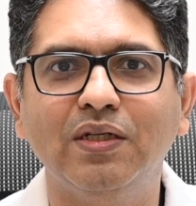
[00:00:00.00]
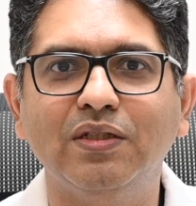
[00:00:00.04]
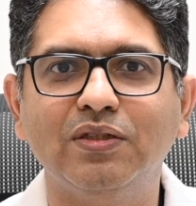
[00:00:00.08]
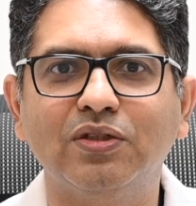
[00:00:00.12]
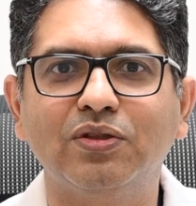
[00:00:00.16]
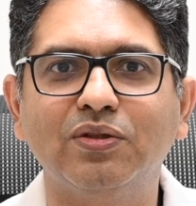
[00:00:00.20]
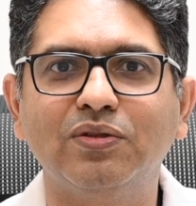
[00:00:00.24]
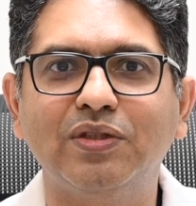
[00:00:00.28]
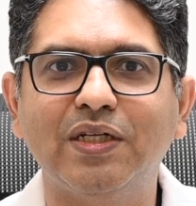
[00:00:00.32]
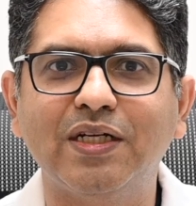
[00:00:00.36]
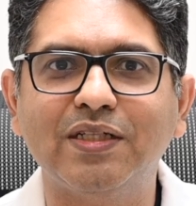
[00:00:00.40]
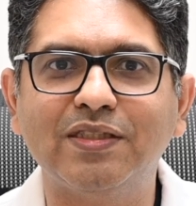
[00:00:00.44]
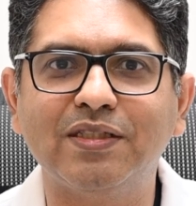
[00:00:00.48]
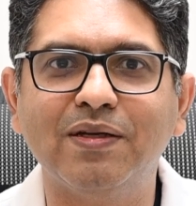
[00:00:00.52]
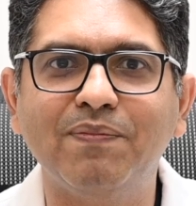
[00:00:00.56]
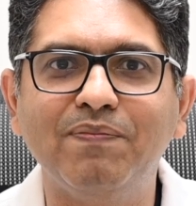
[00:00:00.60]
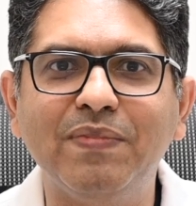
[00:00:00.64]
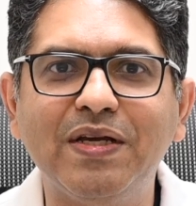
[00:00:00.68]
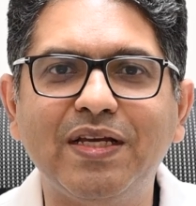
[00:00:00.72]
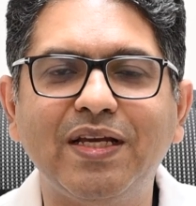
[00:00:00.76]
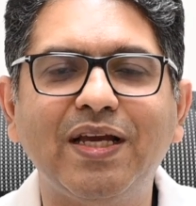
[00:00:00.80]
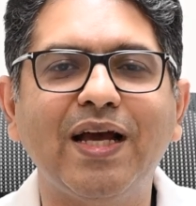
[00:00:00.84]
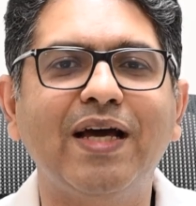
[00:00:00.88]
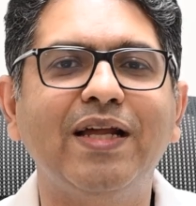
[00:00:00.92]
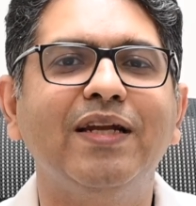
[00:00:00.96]
So that's a
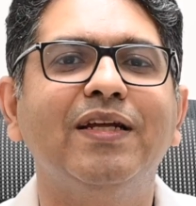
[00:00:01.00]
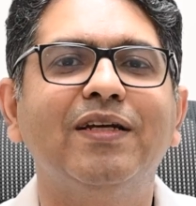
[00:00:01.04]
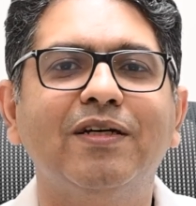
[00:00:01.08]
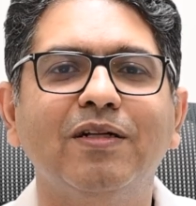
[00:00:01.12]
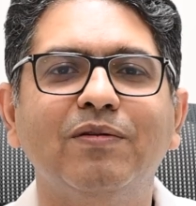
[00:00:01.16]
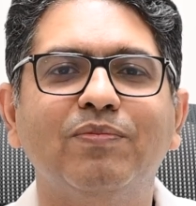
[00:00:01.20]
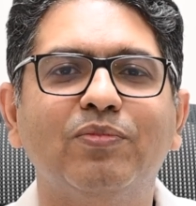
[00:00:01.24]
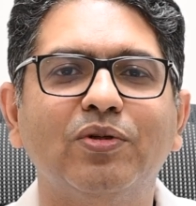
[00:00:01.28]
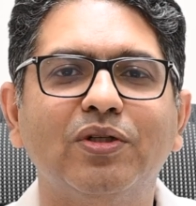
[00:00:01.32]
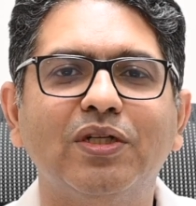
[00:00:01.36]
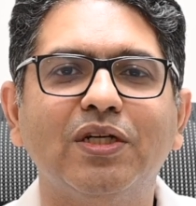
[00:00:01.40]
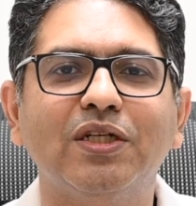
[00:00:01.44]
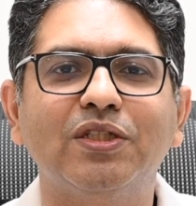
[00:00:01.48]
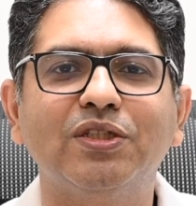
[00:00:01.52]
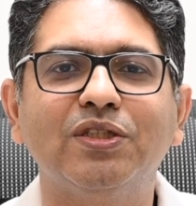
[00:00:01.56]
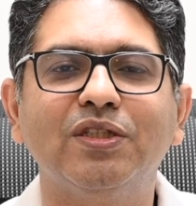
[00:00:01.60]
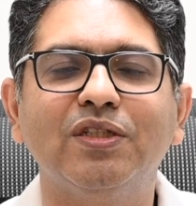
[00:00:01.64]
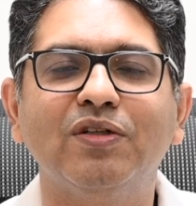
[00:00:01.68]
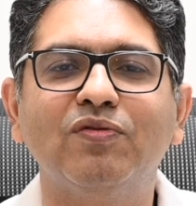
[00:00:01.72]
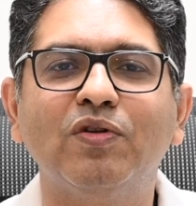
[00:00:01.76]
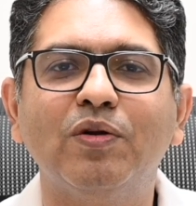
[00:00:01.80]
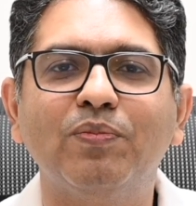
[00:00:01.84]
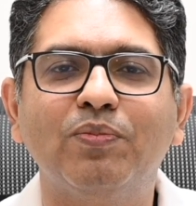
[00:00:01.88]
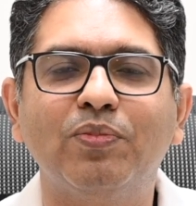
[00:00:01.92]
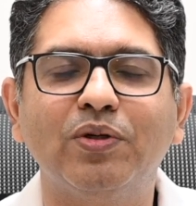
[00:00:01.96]
mechanical protection.
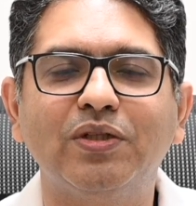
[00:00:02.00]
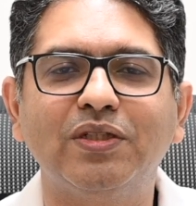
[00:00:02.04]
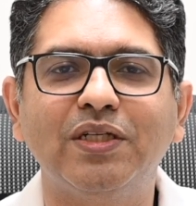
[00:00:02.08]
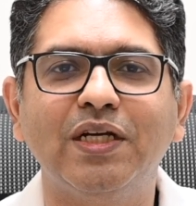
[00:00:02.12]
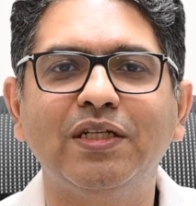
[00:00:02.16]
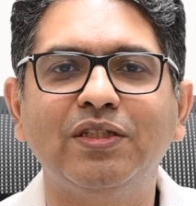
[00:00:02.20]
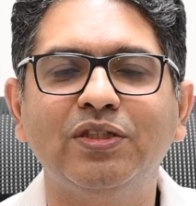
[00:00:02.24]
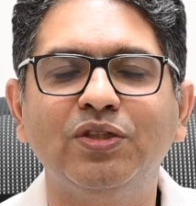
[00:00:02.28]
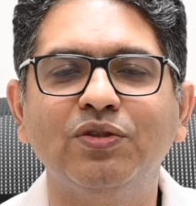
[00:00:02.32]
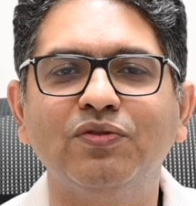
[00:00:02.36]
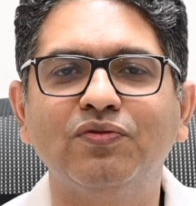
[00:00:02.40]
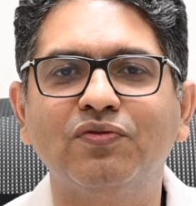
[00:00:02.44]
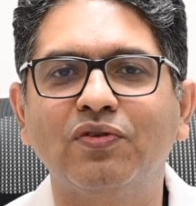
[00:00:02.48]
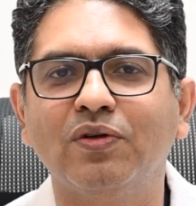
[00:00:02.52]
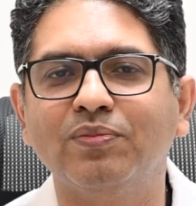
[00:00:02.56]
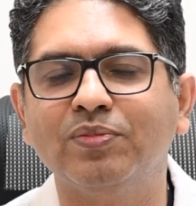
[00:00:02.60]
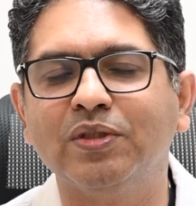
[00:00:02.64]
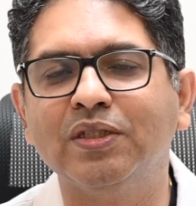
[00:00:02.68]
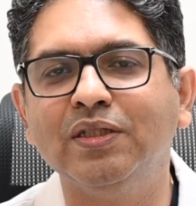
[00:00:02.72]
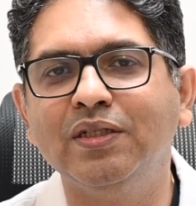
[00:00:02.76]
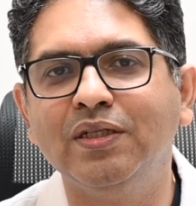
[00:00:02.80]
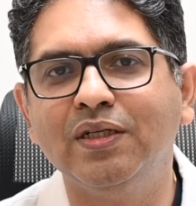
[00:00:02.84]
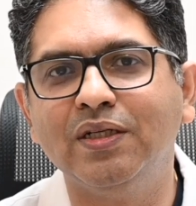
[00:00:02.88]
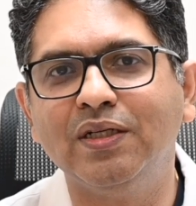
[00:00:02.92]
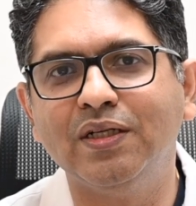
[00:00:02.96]
It will protect you from
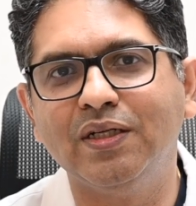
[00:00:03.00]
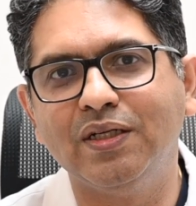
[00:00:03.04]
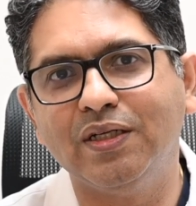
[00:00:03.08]
the